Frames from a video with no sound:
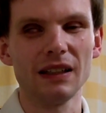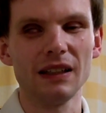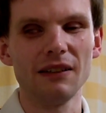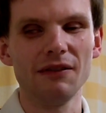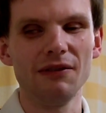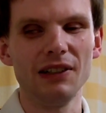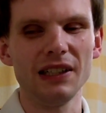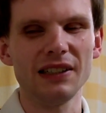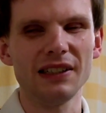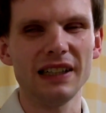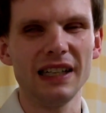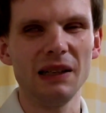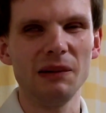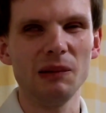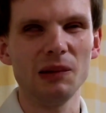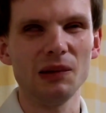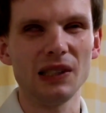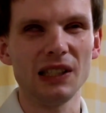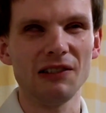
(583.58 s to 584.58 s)
which
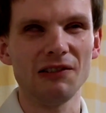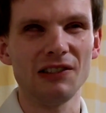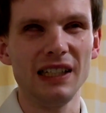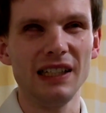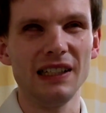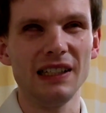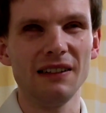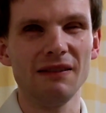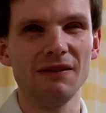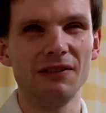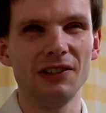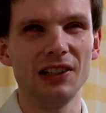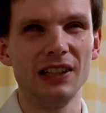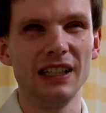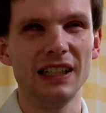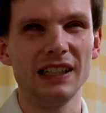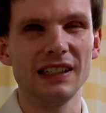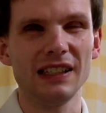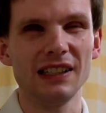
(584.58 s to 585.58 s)
enables in training for
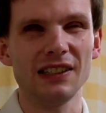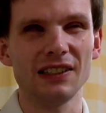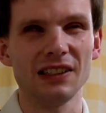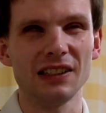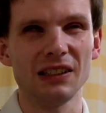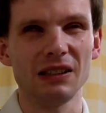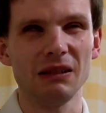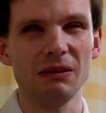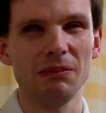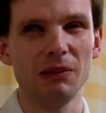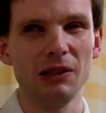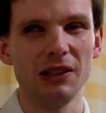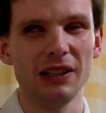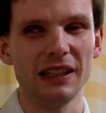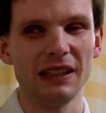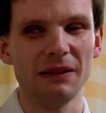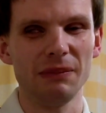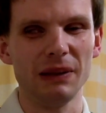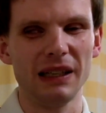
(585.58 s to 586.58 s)
the assistant to plug
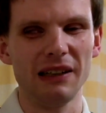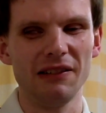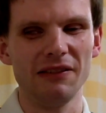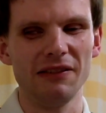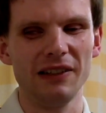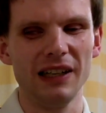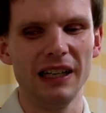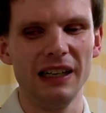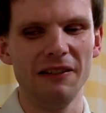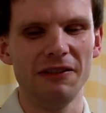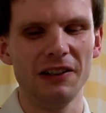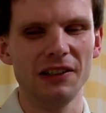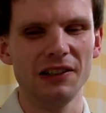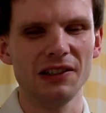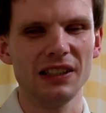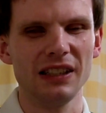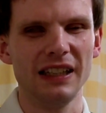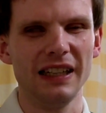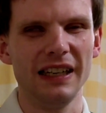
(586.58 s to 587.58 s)
in a pair of earphones
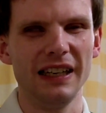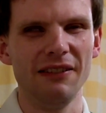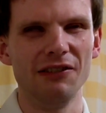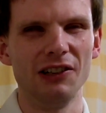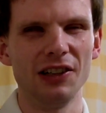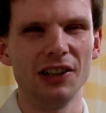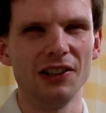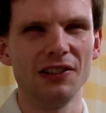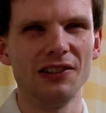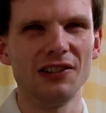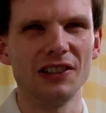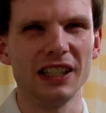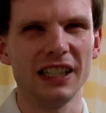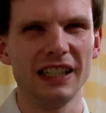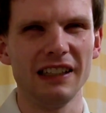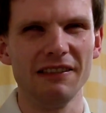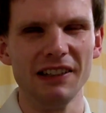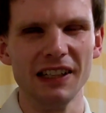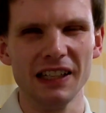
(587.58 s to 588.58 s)
to hear what you're
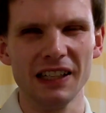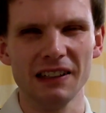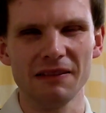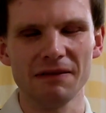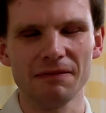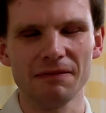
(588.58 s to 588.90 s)
hearing,